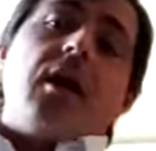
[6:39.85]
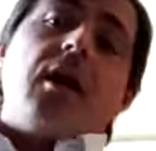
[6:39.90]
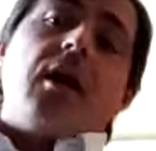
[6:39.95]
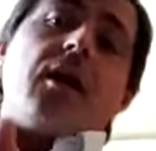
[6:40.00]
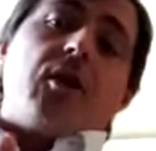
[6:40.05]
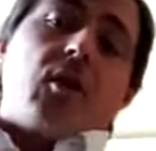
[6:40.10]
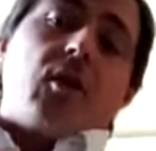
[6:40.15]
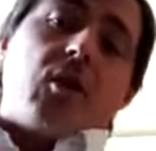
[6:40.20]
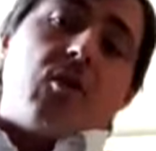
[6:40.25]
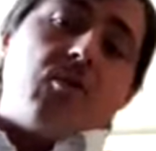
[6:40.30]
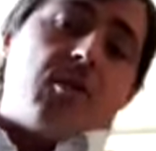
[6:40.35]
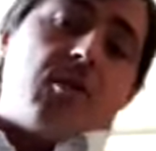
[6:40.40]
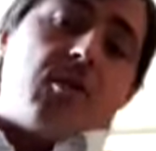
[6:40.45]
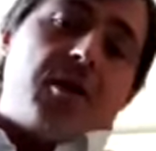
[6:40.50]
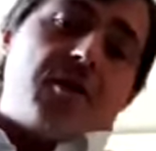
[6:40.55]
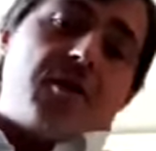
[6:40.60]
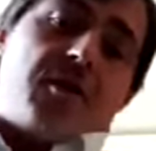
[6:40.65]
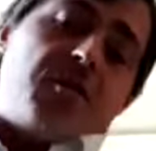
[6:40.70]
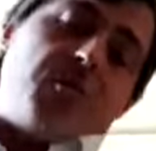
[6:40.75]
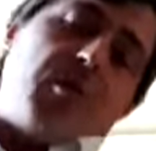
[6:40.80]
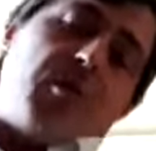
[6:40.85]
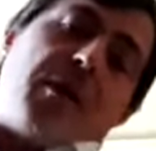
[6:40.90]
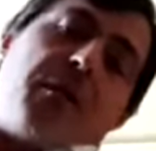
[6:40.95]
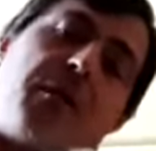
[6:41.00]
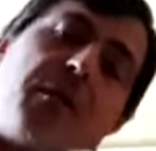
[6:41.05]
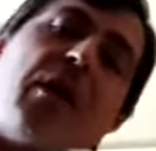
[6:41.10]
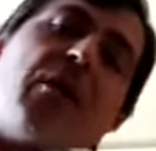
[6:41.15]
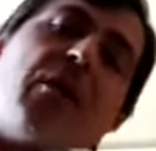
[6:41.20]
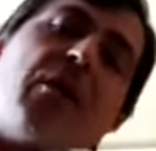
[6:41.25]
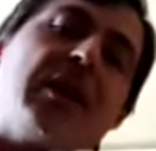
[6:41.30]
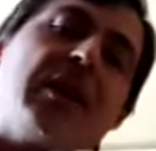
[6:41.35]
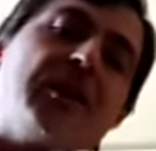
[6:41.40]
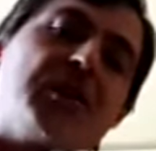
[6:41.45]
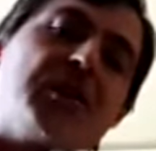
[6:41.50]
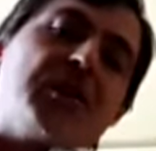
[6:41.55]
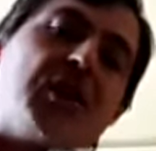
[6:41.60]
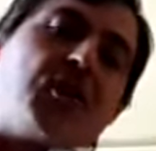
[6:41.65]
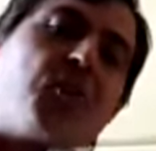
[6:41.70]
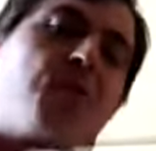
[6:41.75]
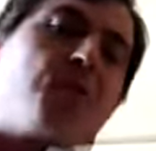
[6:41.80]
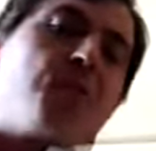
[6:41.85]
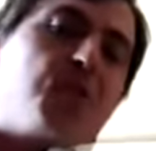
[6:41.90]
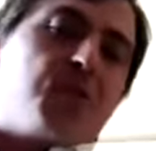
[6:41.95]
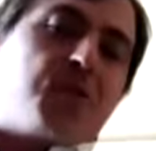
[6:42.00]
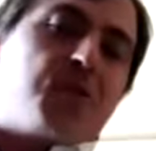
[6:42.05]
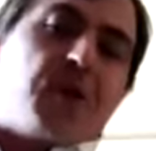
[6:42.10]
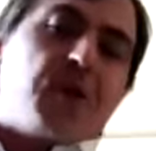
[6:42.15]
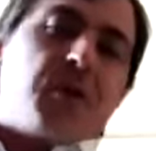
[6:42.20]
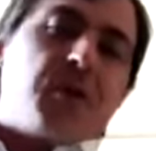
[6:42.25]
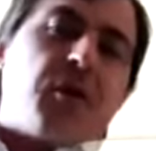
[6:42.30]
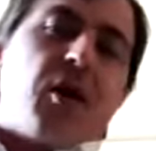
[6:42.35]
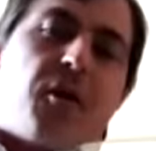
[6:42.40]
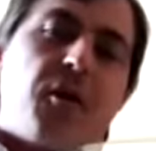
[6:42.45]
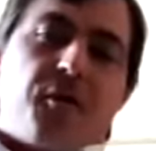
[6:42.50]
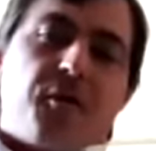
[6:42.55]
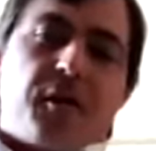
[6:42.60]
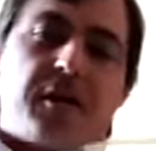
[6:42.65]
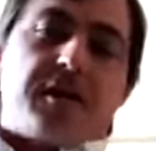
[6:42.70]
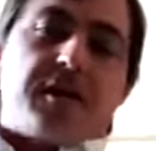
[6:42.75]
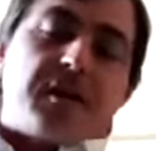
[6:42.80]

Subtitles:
not only with a very easy commute to their office,